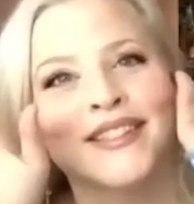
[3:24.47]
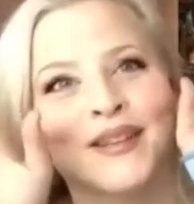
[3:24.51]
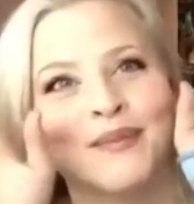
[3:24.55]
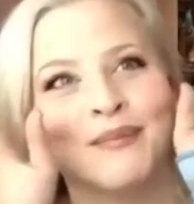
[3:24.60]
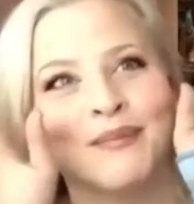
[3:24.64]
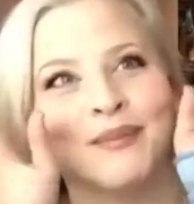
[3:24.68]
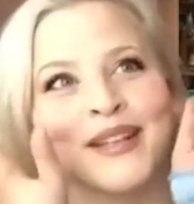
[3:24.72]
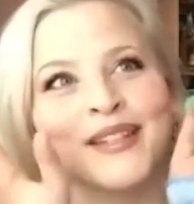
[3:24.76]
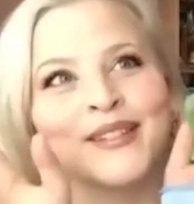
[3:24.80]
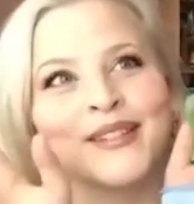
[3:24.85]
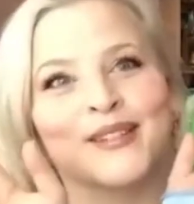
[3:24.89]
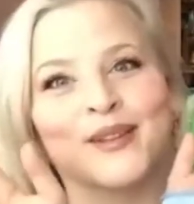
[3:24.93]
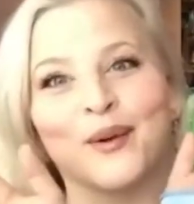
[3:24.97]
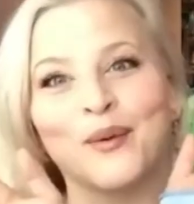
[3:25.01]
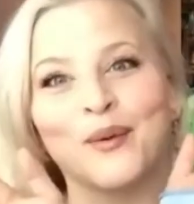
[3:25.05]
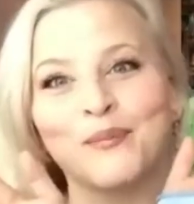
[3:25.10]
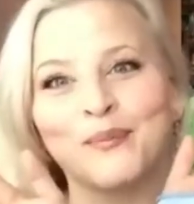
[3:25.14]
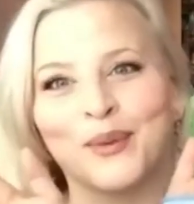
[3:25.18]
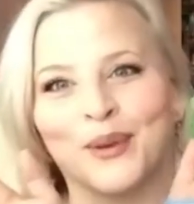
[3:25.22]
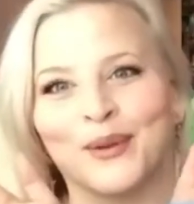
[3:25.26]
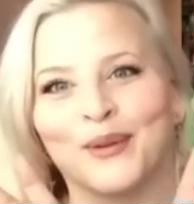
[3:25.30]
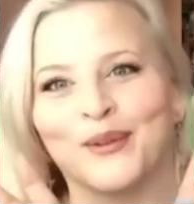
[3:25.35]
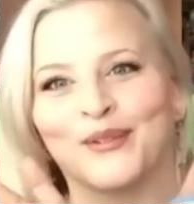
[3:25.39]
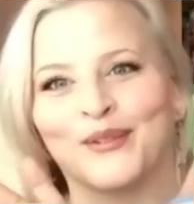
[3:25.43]
to be so
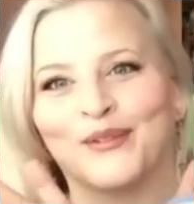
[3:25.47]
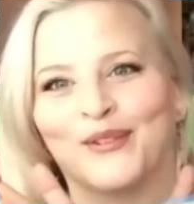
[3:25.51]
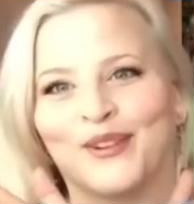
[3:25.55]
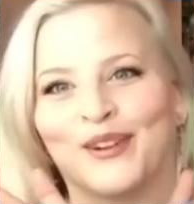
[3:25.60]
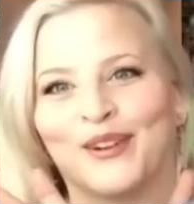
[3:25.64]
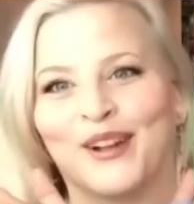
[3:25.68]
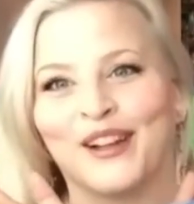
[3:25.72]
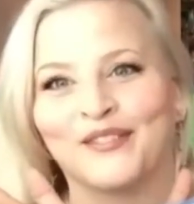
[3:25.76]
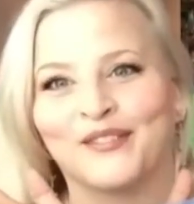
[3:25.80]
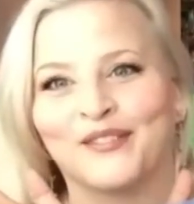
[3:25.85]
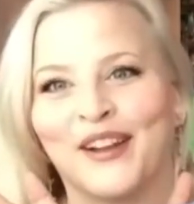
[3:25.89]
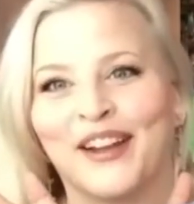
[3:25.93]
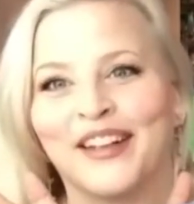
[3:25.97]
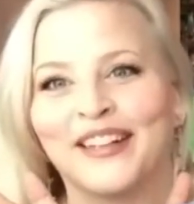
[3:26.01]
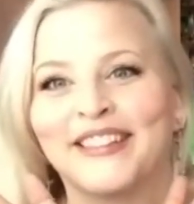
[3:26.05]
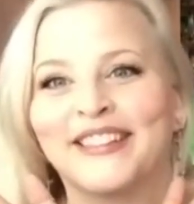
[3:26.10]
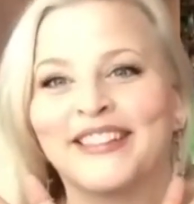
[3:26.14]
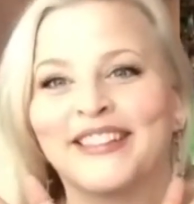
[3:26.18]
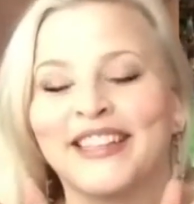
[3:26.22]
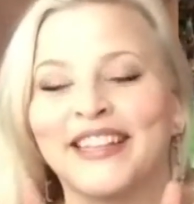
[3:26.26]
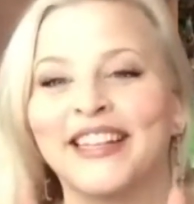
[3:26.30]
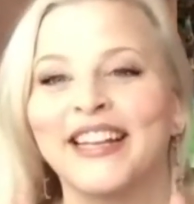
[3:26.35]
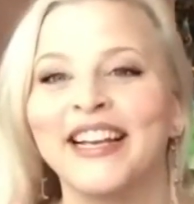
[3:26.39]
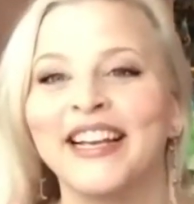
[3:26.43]
beautiful and
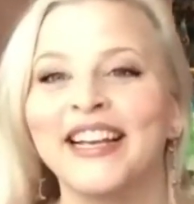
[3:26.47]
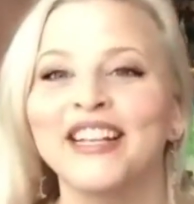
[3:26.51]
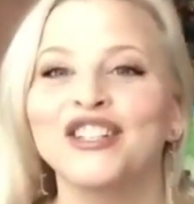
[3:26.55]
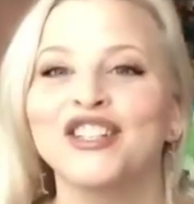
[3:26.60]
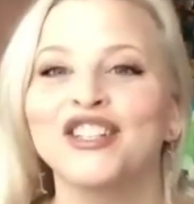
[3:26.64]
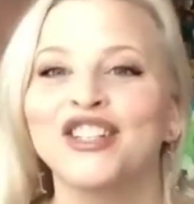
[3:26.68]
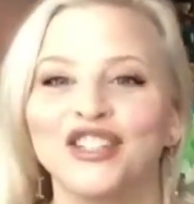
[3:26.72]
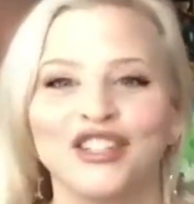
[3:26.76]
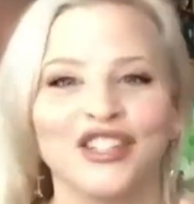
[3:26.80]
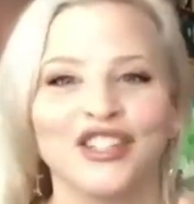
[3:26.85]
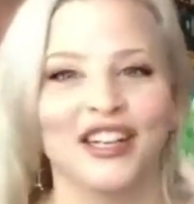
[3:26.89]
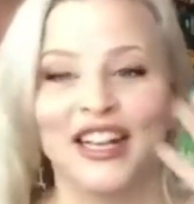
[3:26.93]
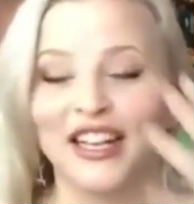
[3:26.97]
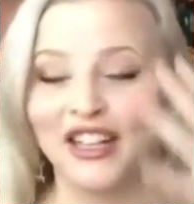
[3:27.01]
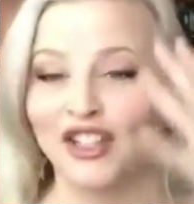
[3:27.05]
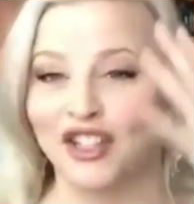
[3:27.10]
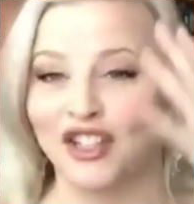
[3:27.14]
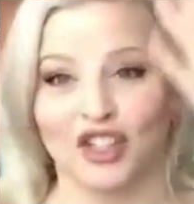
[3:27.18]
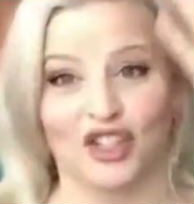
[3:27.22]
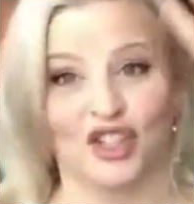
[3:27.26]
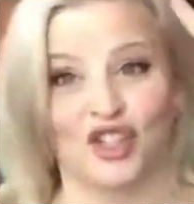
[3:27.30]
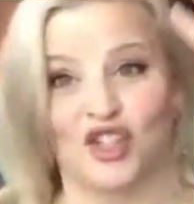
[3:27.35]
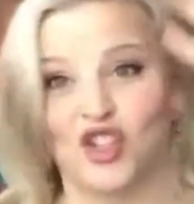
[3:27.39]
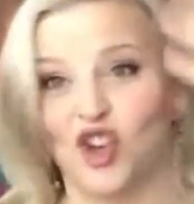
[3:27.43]
fancy. It's
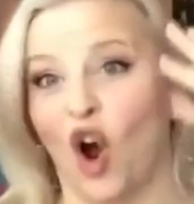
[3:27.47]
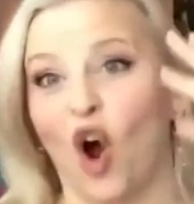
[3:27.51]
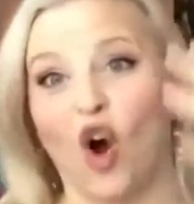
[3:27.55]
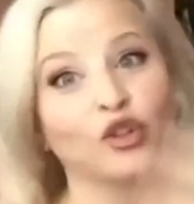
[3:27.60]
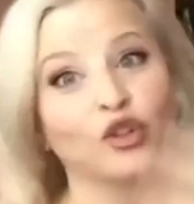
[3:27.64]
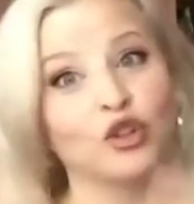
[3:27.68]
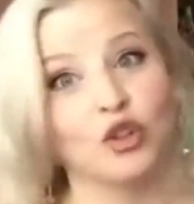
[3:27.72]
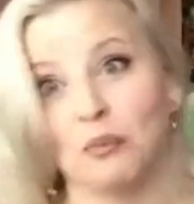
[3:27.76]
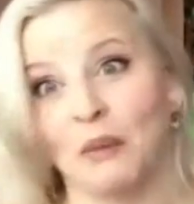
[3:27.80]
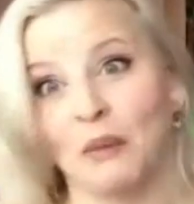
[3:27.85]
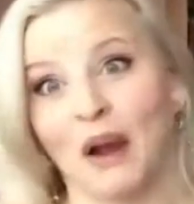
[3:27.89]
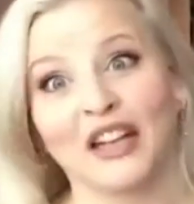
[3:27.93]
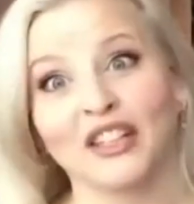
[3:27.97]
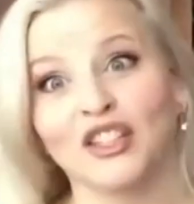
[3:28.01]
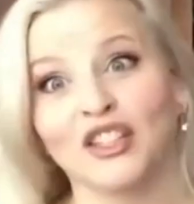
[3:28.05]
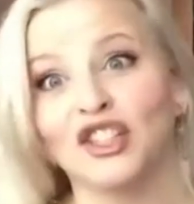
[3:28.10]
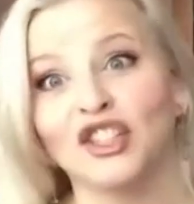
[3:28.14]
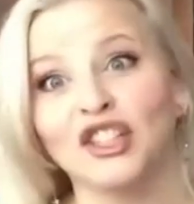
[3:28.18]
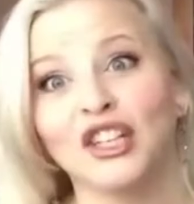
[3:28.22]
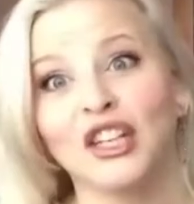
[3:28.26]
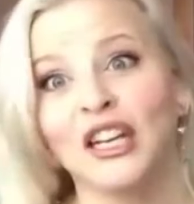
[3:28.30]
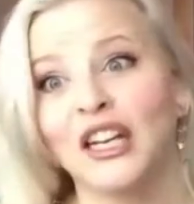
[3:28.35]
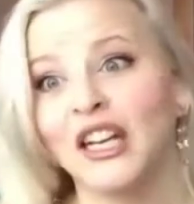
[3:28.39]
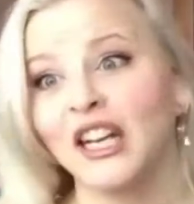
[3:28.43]
just all too much.
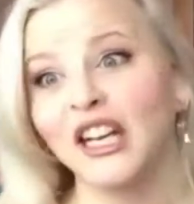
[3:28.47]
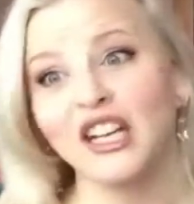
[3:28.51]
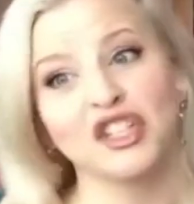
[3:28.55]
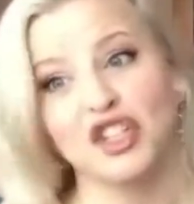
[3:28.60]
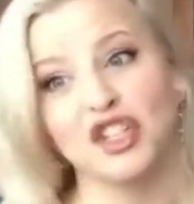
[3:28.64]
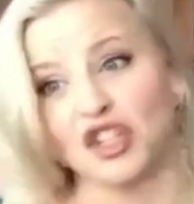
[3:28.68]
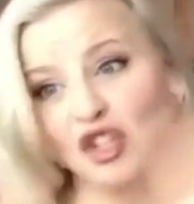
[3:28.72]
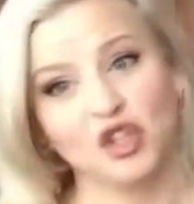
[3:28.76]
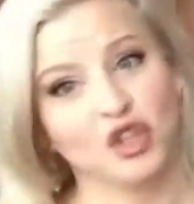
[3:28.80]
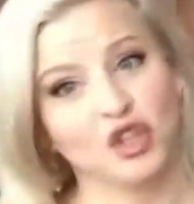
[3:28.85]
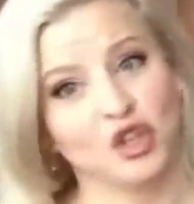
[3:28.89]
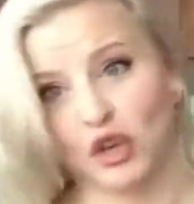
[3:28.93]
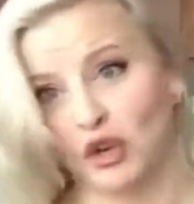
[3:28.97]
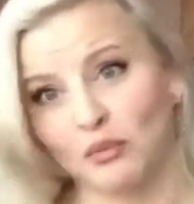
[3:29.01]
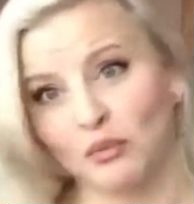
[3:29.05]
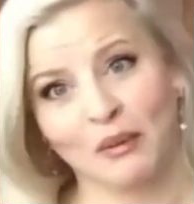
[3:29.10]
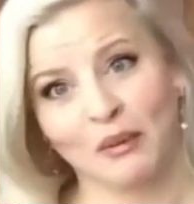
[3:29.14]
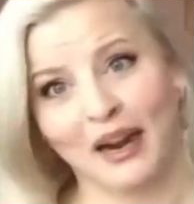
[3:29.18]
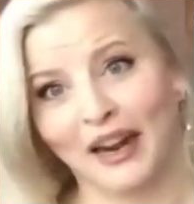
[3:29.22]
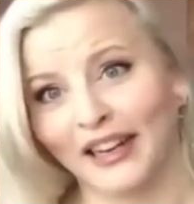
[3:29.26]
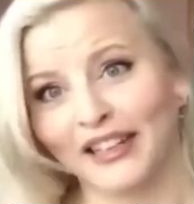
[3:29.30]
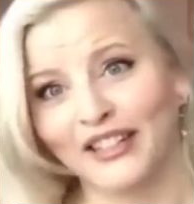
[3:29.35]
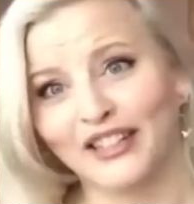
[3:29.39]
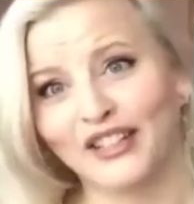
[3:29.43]
It's just too
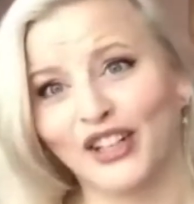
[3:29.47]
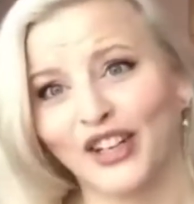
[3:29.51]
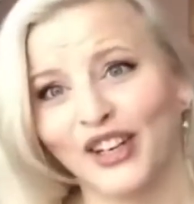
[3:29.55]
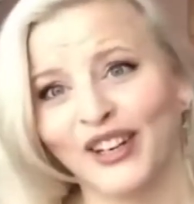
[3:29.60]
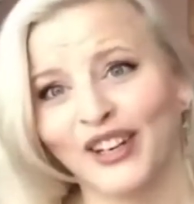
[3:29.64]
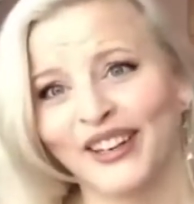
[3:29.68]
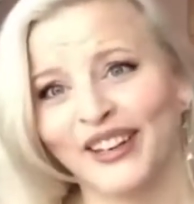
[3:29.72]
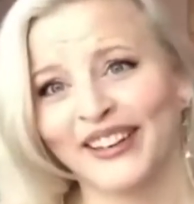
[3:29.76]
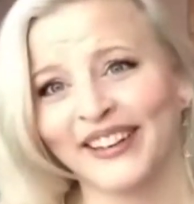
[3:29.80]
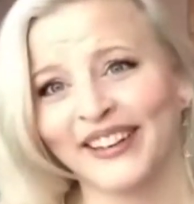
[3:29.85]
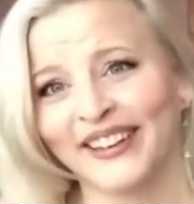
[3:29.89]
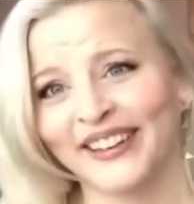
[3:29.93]
much.